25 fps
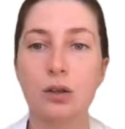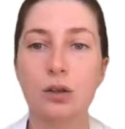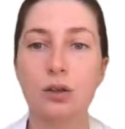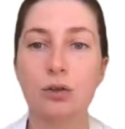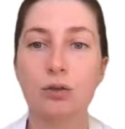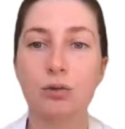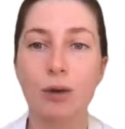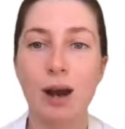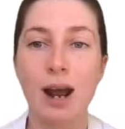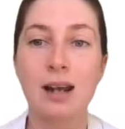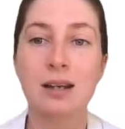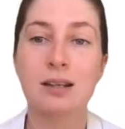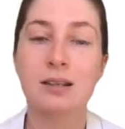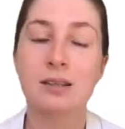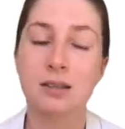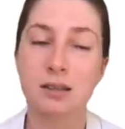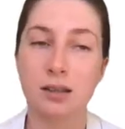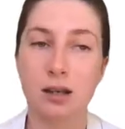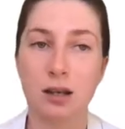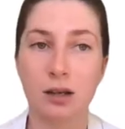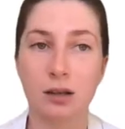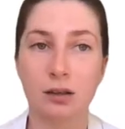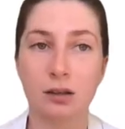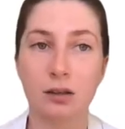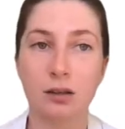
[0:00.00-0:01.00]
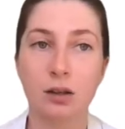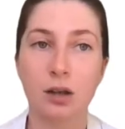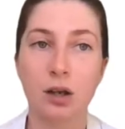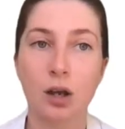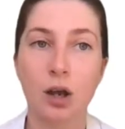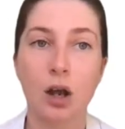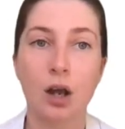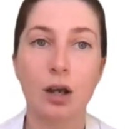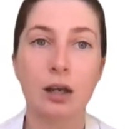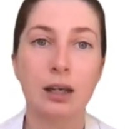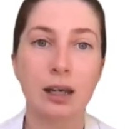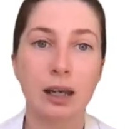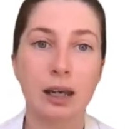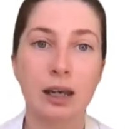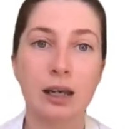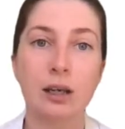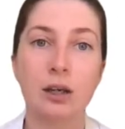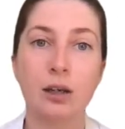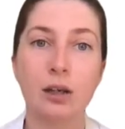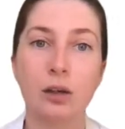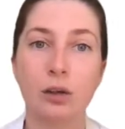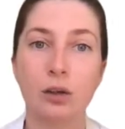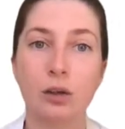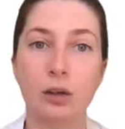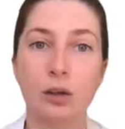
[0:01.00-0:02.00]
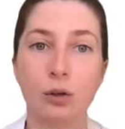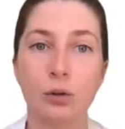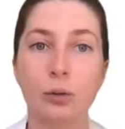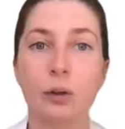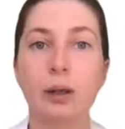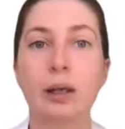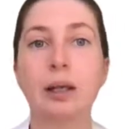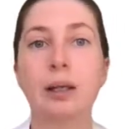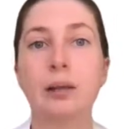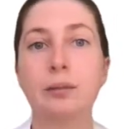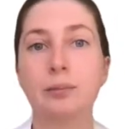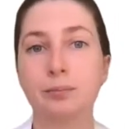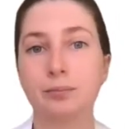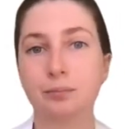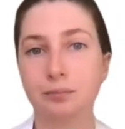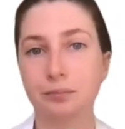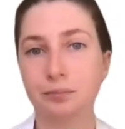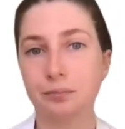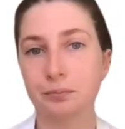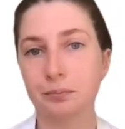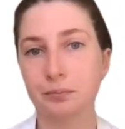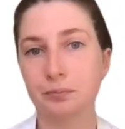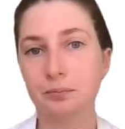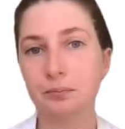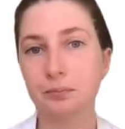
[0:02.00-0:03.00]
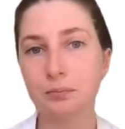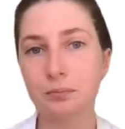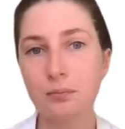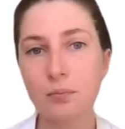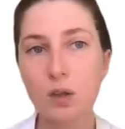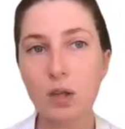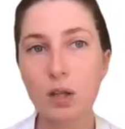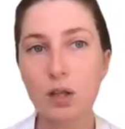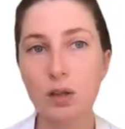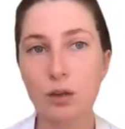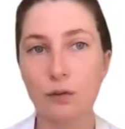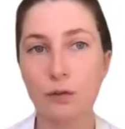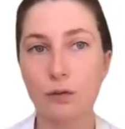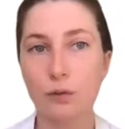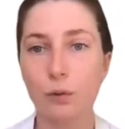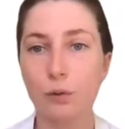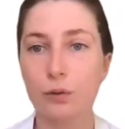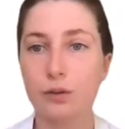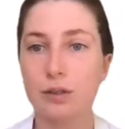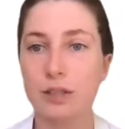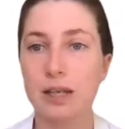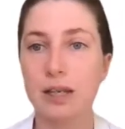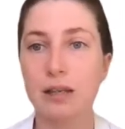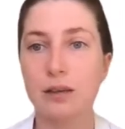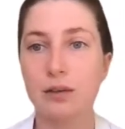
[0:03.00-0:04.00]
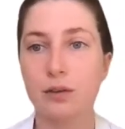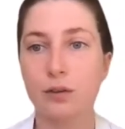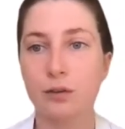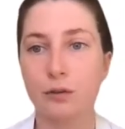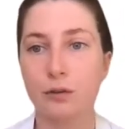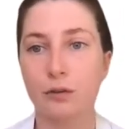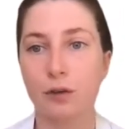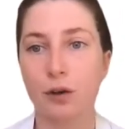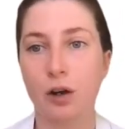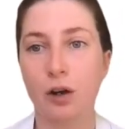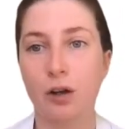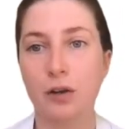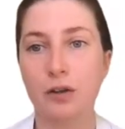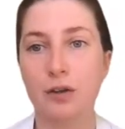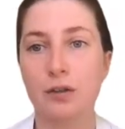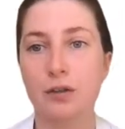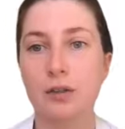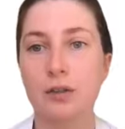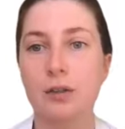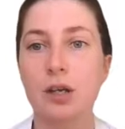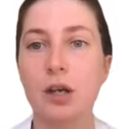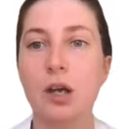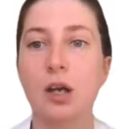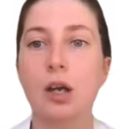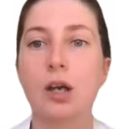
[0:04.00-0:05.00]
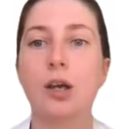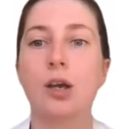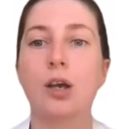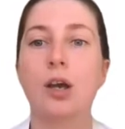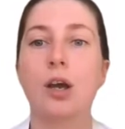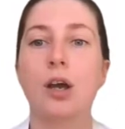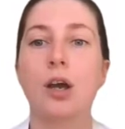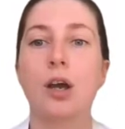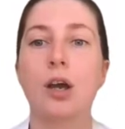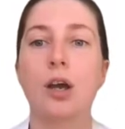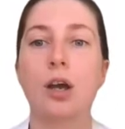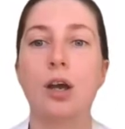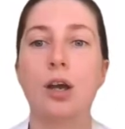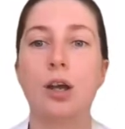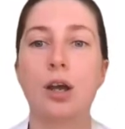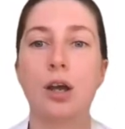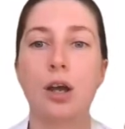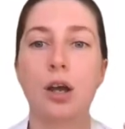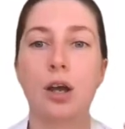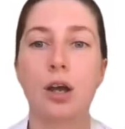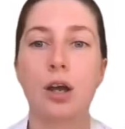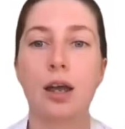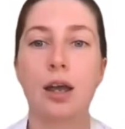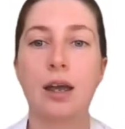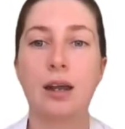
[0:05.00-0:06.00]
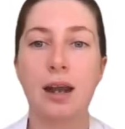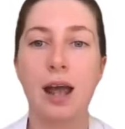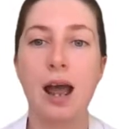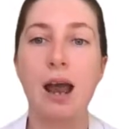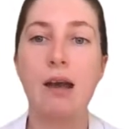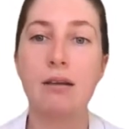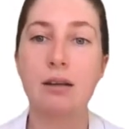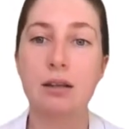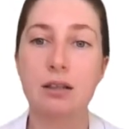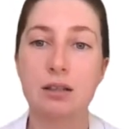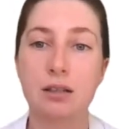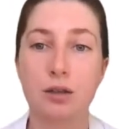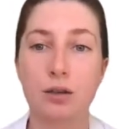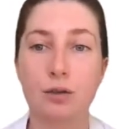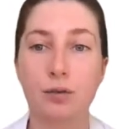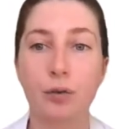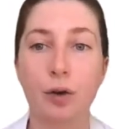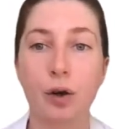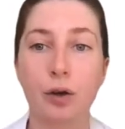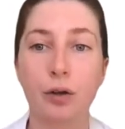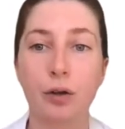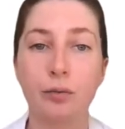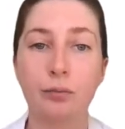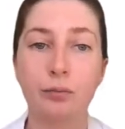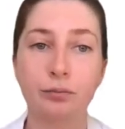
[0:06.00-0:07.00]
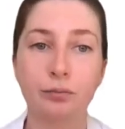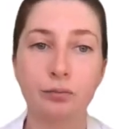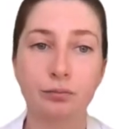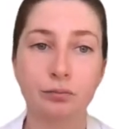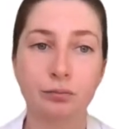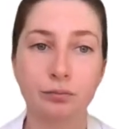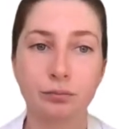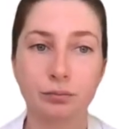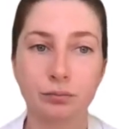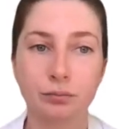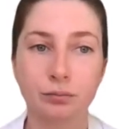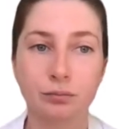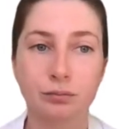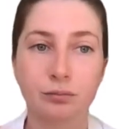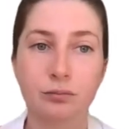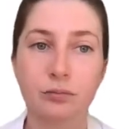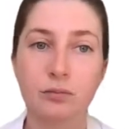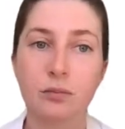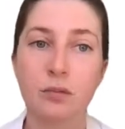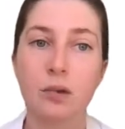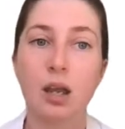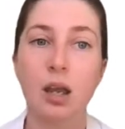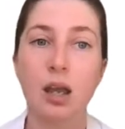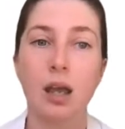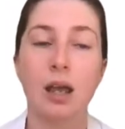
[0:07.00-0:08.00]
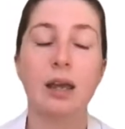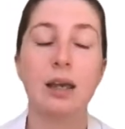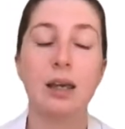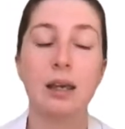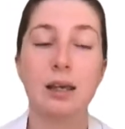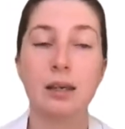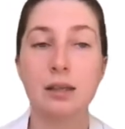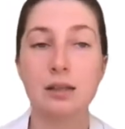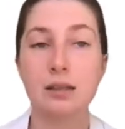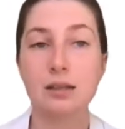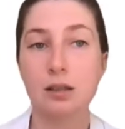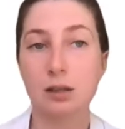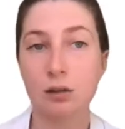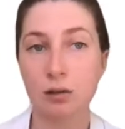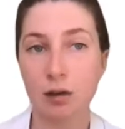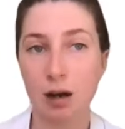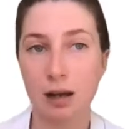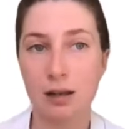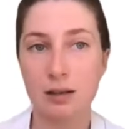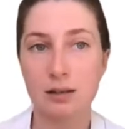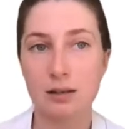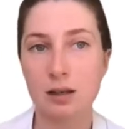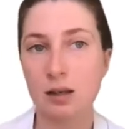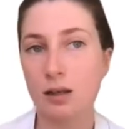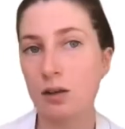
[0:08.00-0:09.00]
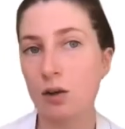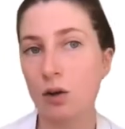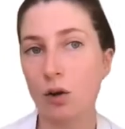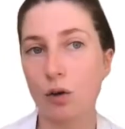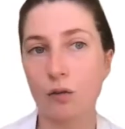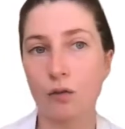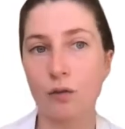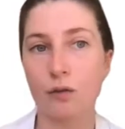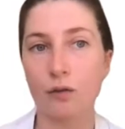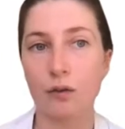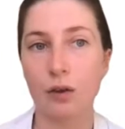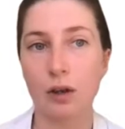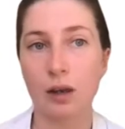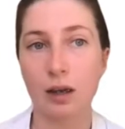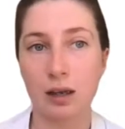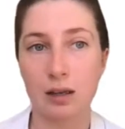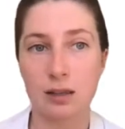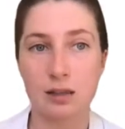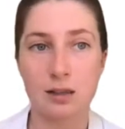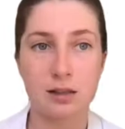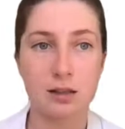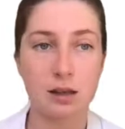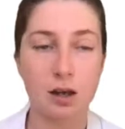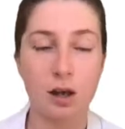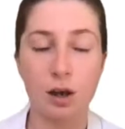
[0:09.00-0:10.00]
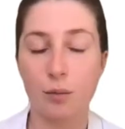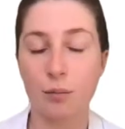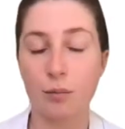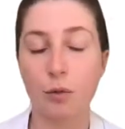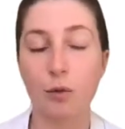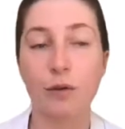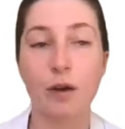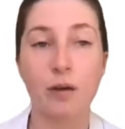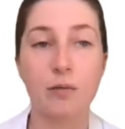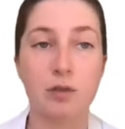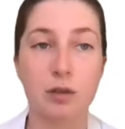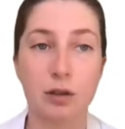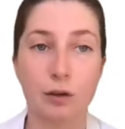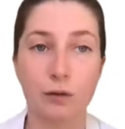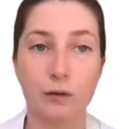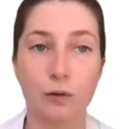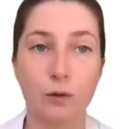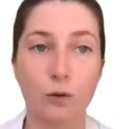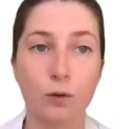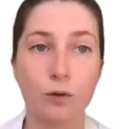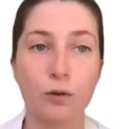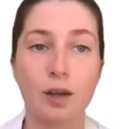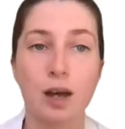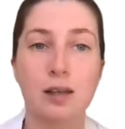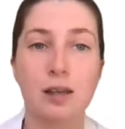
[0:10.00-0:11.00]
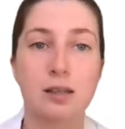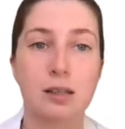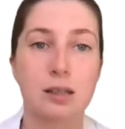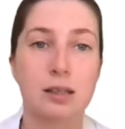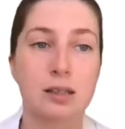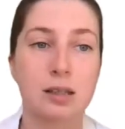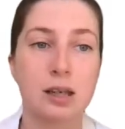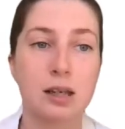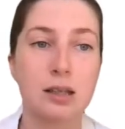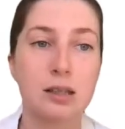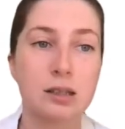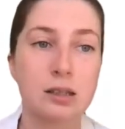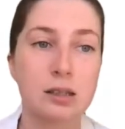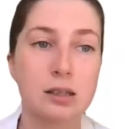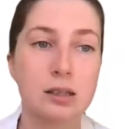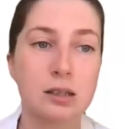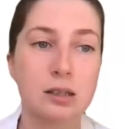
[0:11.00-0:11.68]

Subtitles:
grandson, King Louis XIV of France, inherits the throne. He's the grandson of Henry IV, as I said,